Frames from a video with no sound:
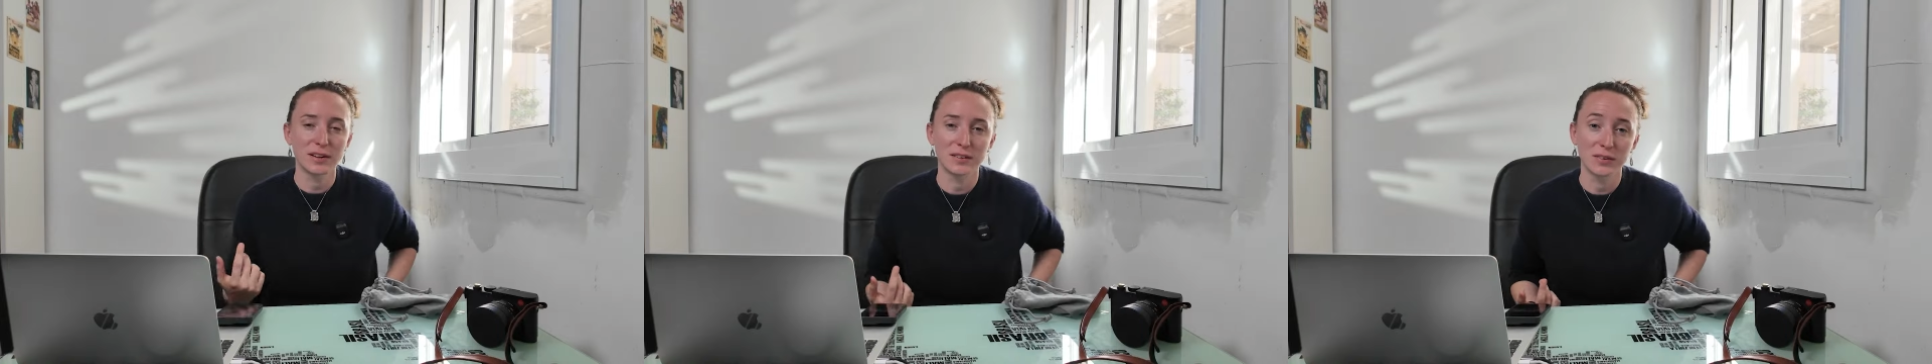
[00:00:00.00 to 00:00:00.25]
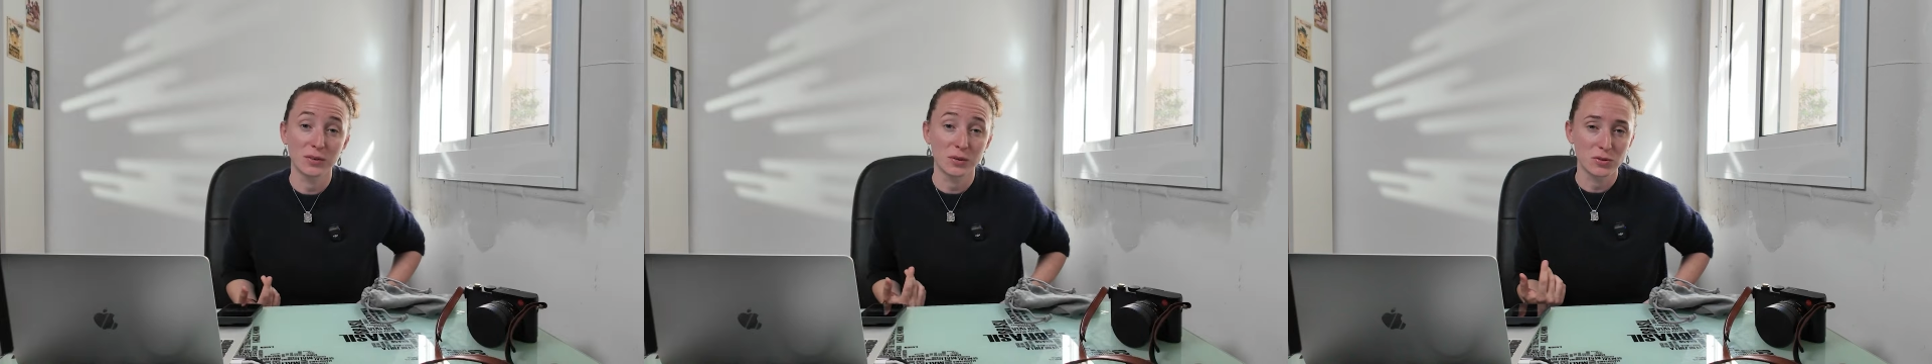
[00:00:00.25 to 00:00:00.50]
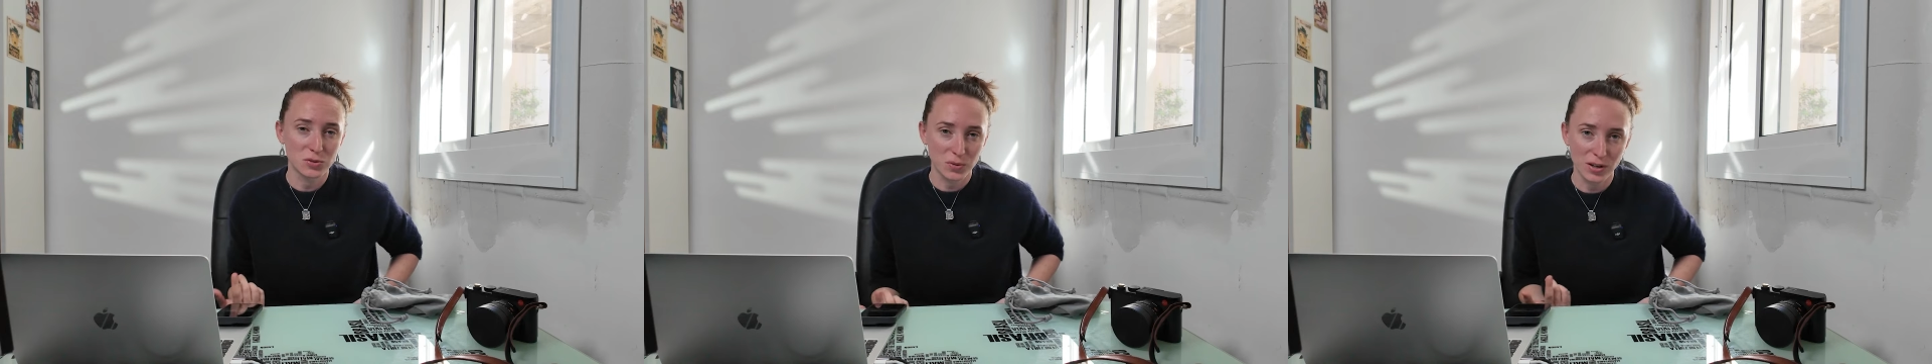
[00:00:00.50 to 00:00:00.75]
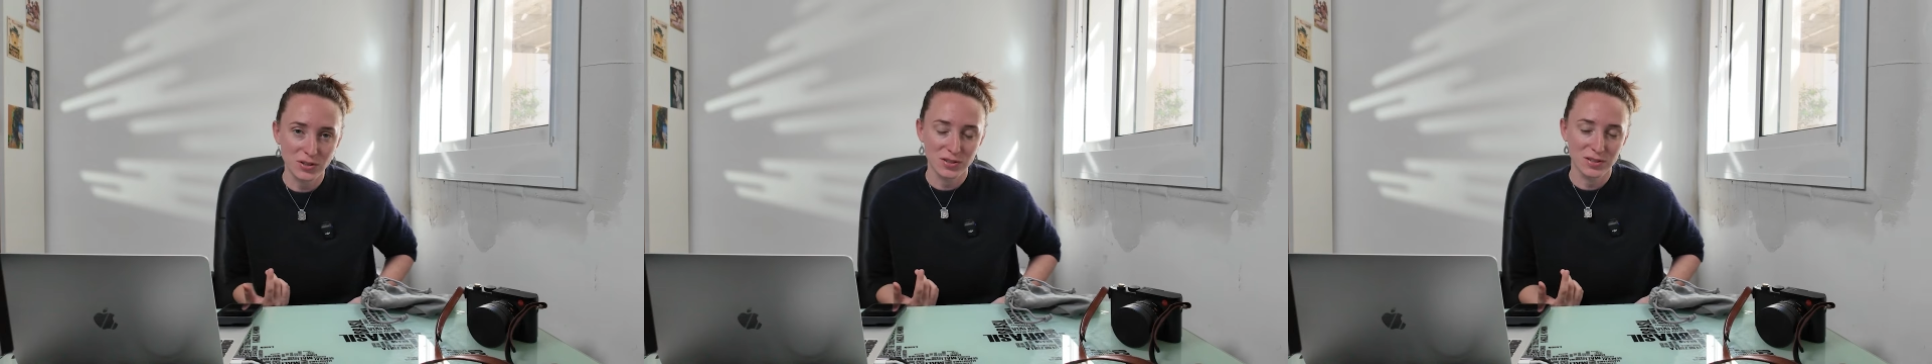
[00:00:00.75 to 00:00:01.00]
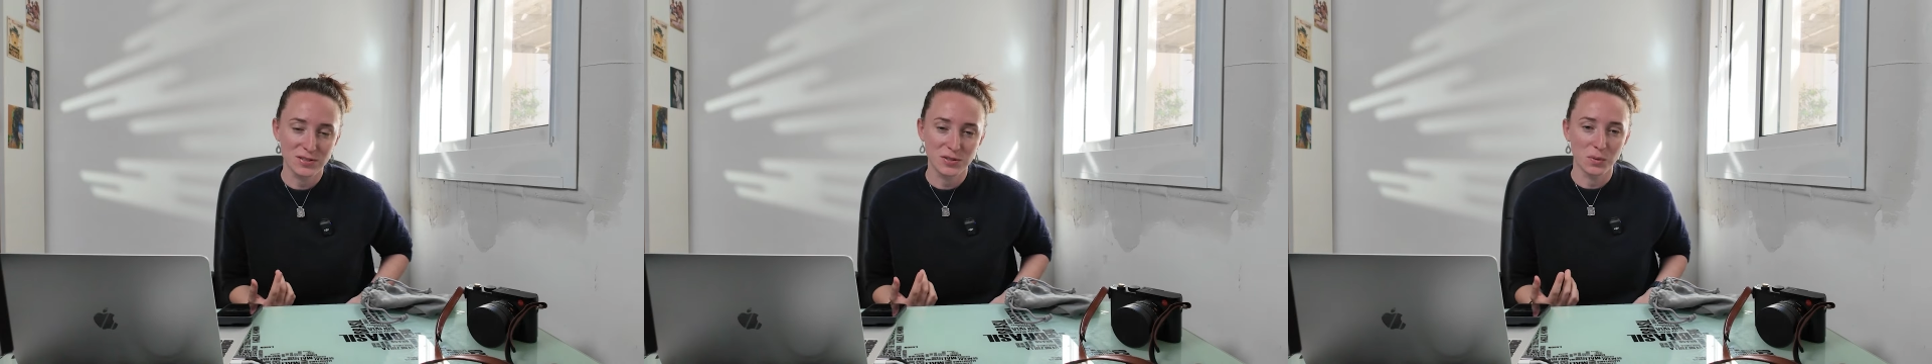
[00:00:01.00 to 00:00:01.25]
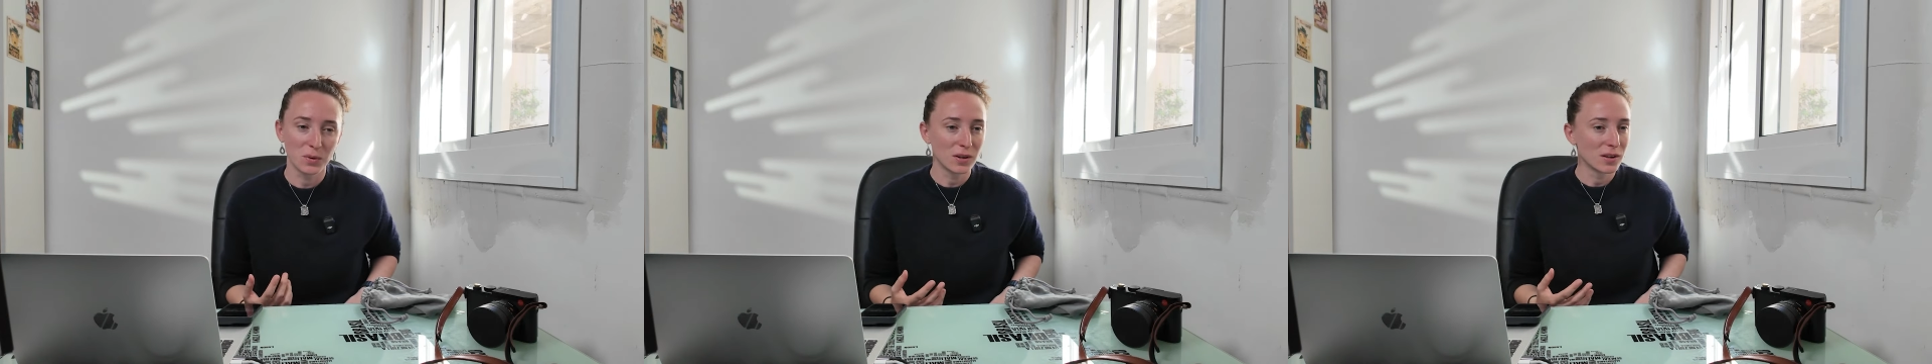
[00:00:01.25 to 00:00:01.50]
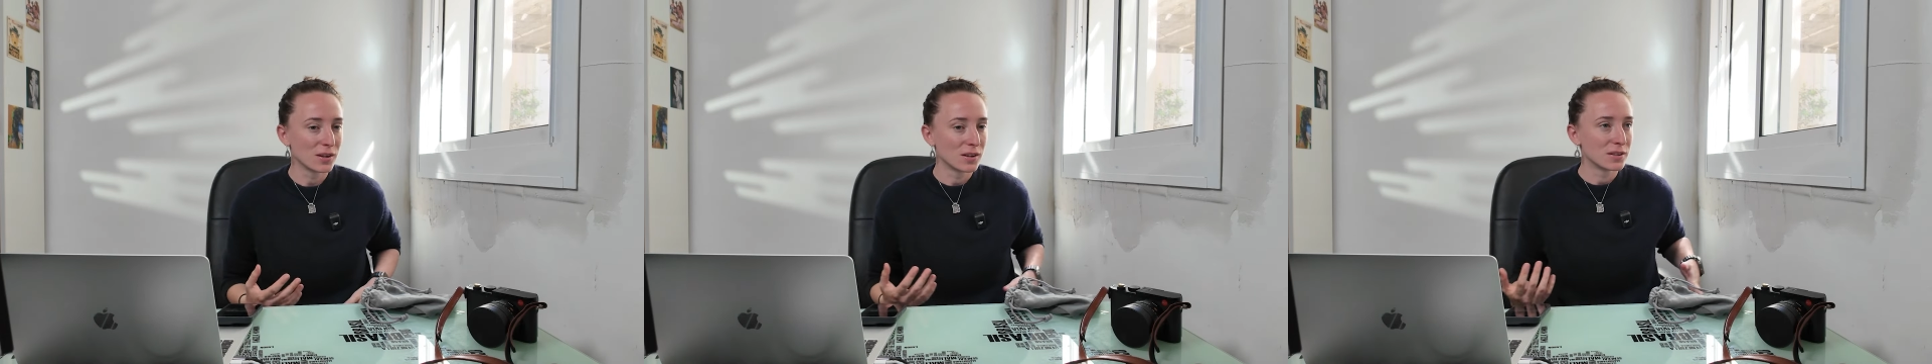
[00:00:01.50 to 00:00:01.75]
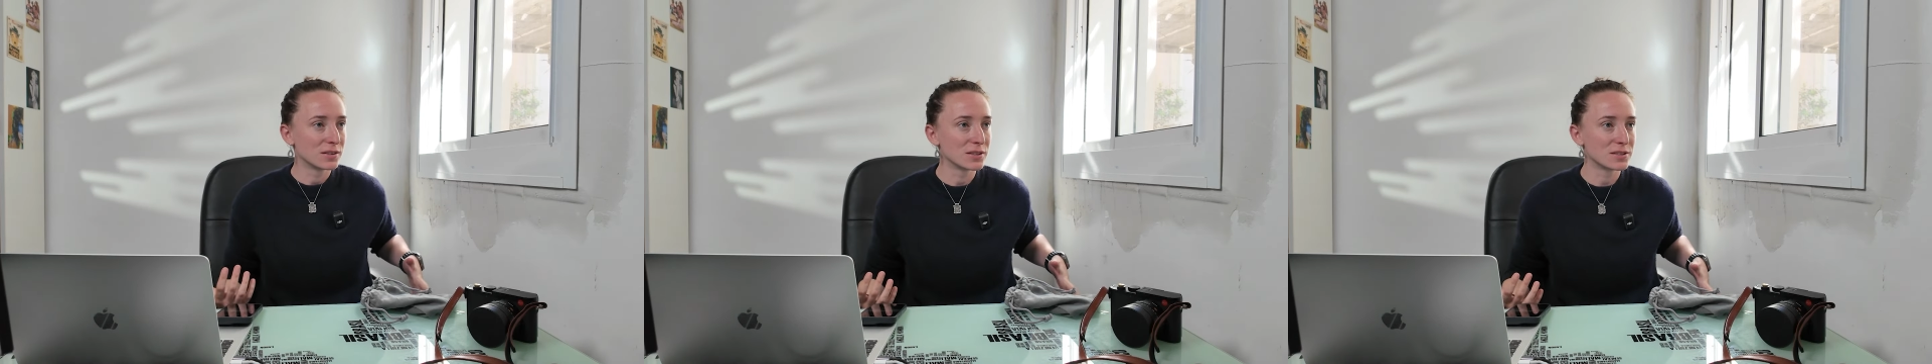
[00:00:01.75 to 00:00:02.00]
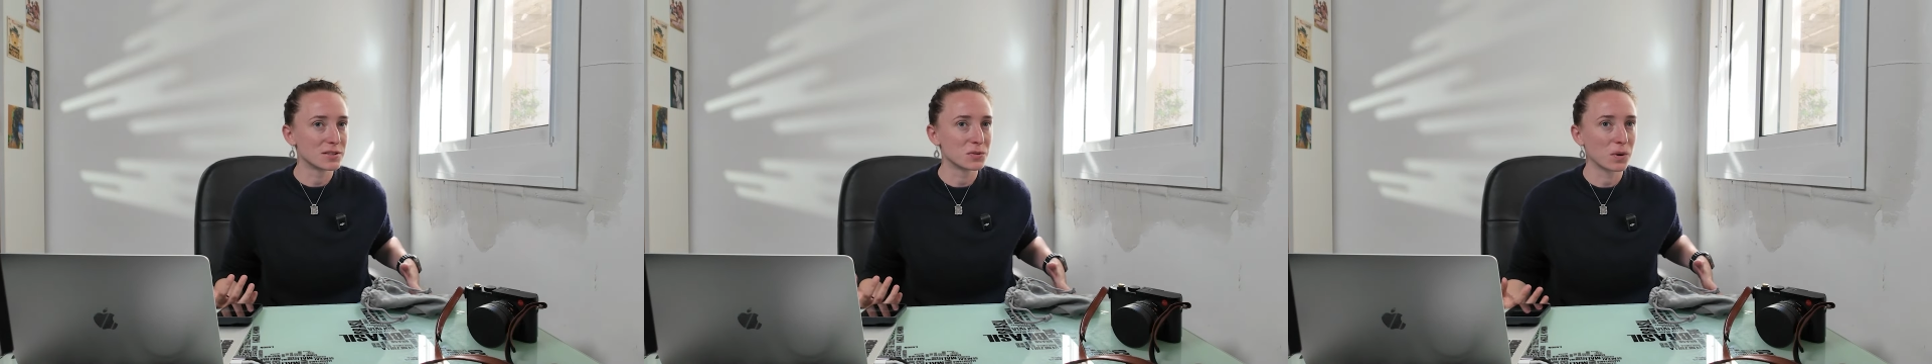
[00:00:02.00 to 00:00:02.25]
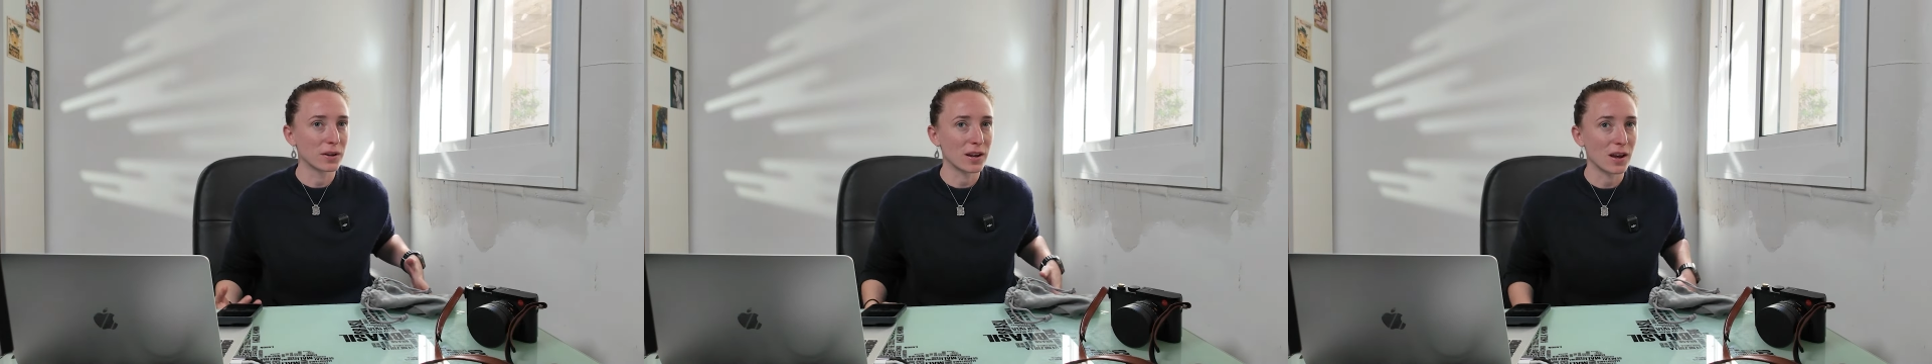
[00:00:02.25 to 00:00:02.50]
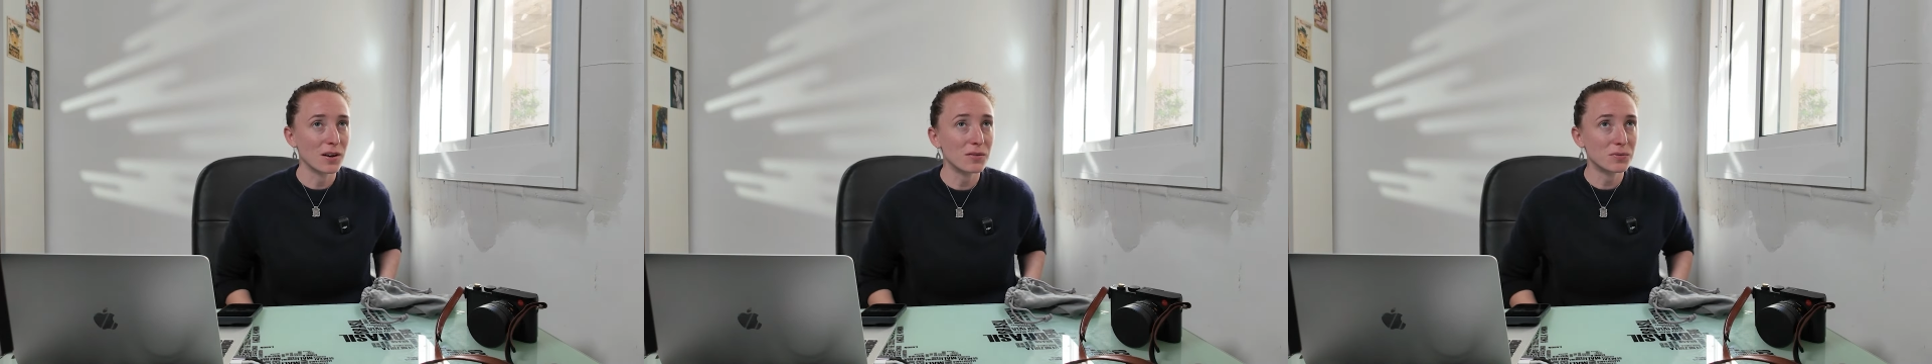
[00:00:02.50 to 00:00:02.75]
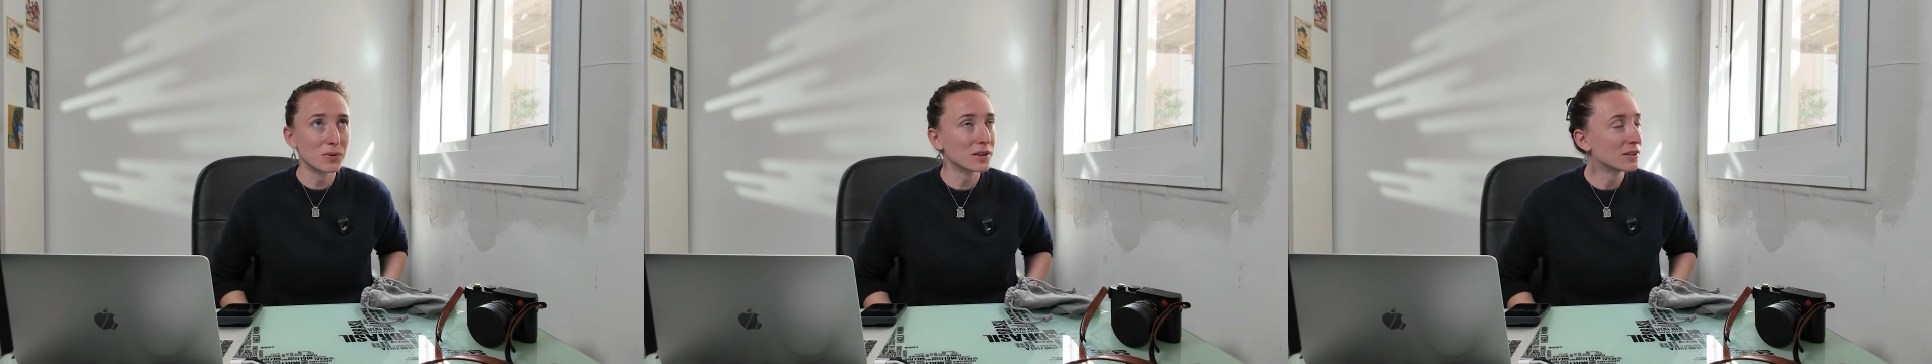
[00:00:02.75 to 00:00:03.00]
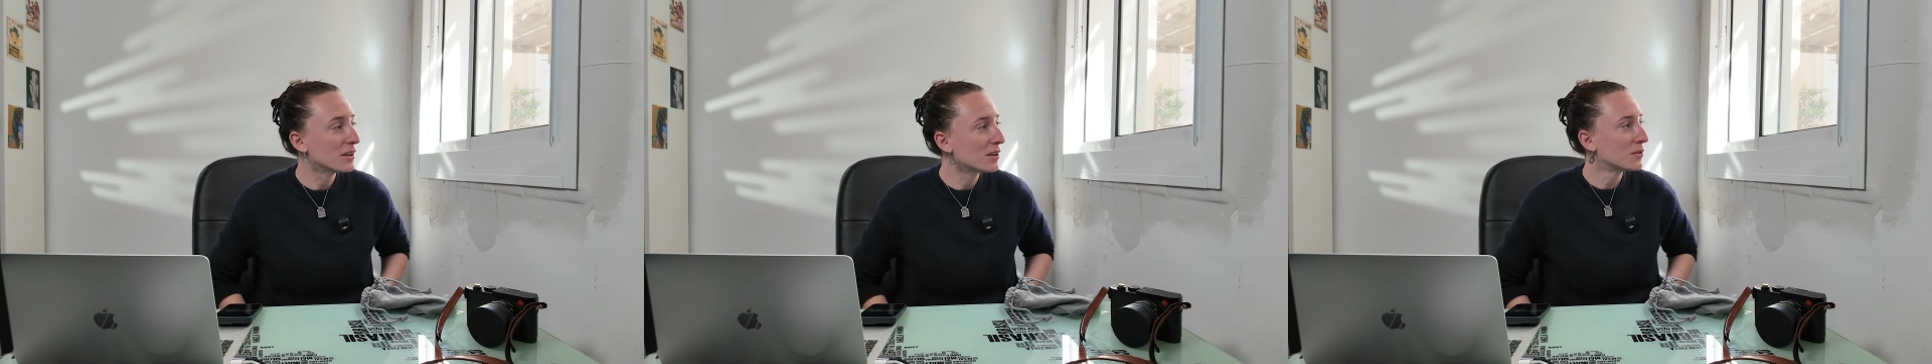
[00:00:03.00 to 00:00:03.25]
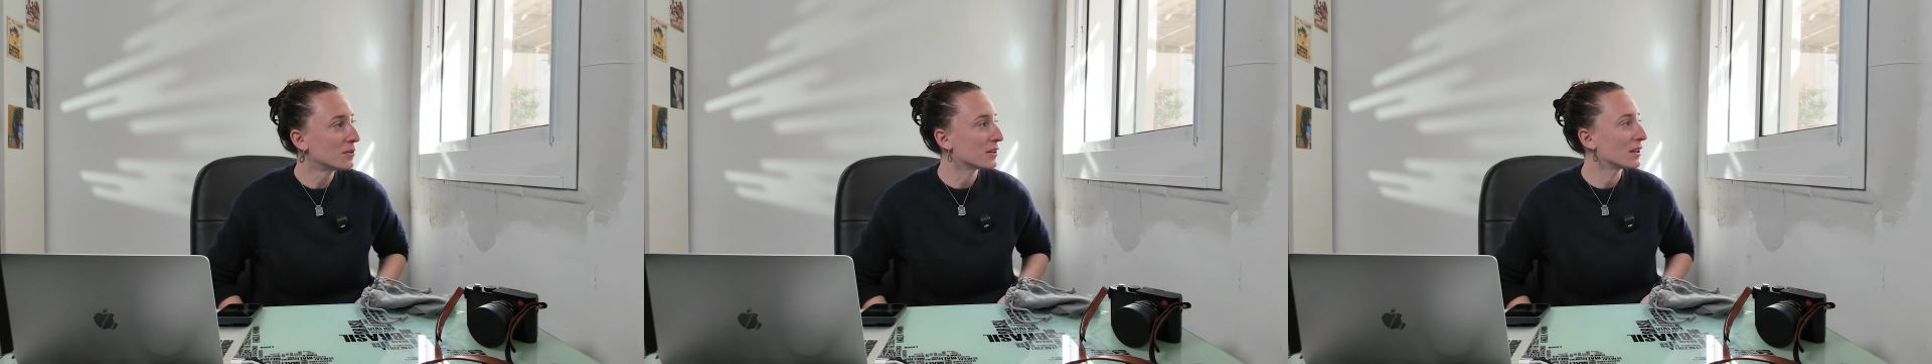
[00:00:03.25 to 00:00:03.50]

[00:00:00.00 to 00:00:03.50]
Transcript: under construction, so this is what I have right now.